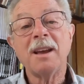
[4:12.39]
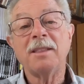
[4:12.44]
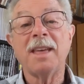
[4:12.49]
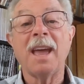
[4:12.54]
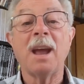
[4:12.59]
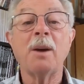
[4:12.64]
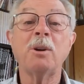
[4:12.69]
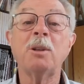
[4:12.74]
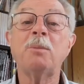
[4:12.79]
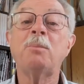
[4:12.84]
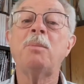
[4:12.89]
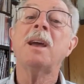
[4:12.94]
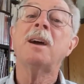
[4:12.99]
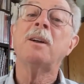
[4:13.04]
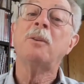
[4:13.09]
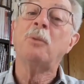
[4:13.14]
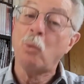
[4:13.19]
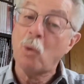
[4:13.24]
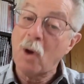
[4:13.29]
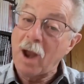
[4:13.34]
they would be
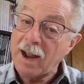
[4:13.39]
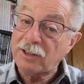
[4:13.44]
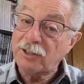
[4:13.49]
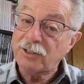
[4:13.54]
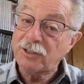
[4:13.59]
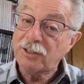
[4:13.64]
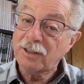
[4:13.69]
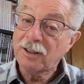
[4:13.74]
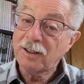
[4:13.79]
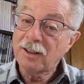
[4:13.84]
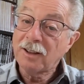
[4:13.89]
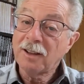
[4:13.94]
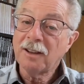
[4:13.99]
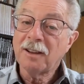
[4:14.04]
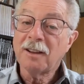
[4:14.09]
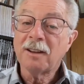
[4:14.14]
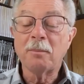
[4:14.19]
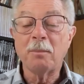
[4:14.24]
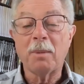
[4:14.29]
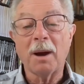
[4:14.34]
enriched
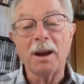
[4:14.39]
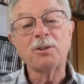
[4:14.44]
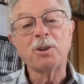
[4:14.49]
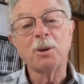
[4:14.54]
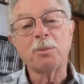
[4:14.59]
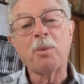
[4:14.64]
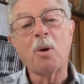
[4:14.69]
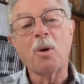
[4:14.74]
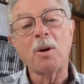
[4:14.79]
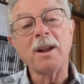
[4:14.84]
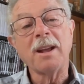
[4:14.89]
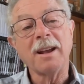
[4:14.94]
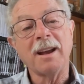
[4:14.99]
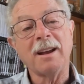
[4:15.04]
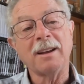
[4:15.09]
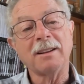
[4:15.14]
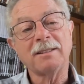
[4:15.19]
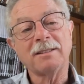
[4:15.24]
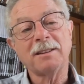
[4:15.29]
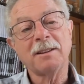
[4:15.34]
by supporting
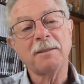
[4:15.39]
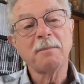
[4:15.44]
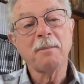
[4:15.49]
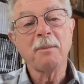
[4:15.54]
us.